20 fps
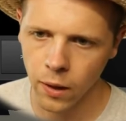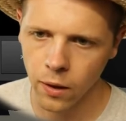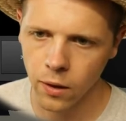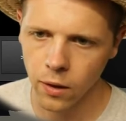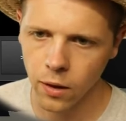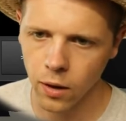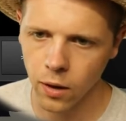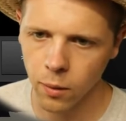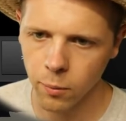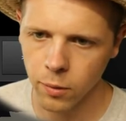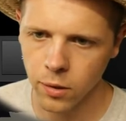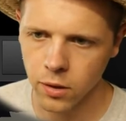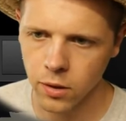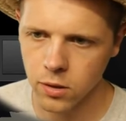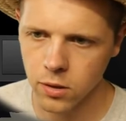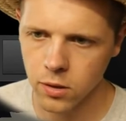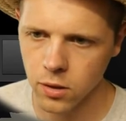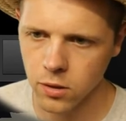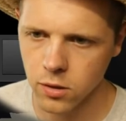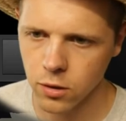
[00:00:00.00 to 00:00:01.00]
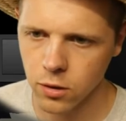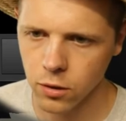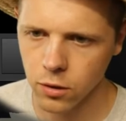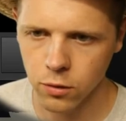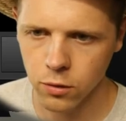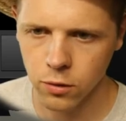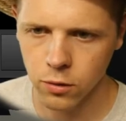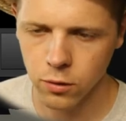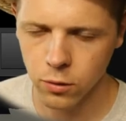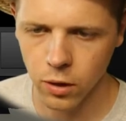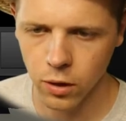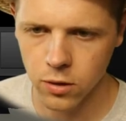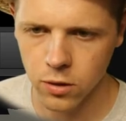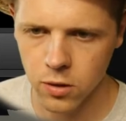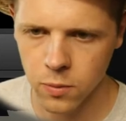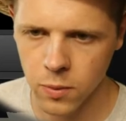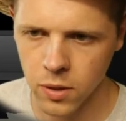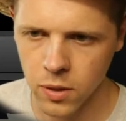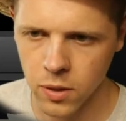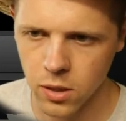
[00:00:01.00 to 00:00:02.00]
And then it tells you here you can do it at the
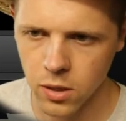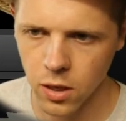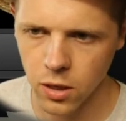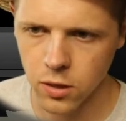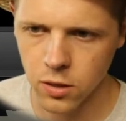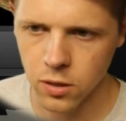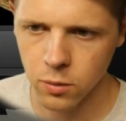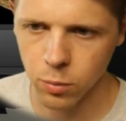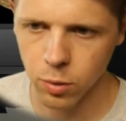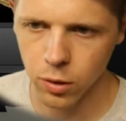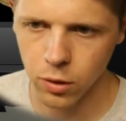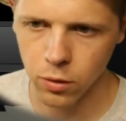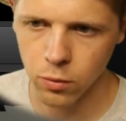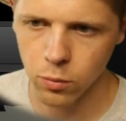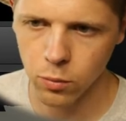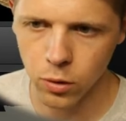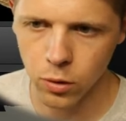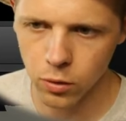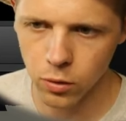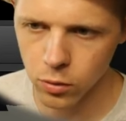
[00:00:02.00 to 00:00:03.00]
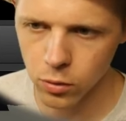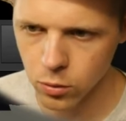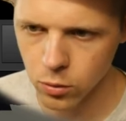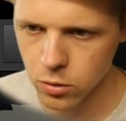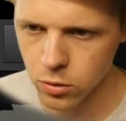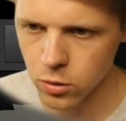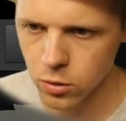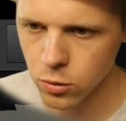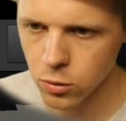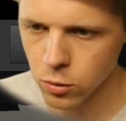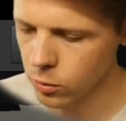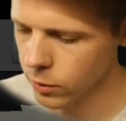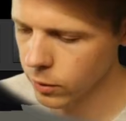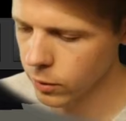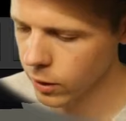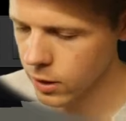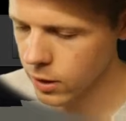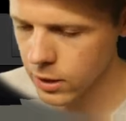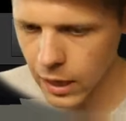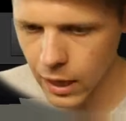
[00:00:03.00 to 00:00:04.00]
smithy station, but you will lose the tool
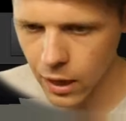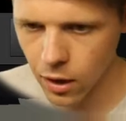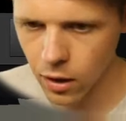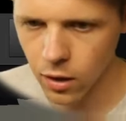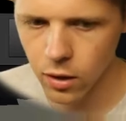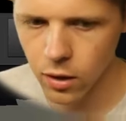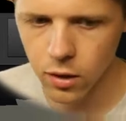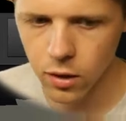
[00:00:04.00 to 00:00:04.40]
rank data.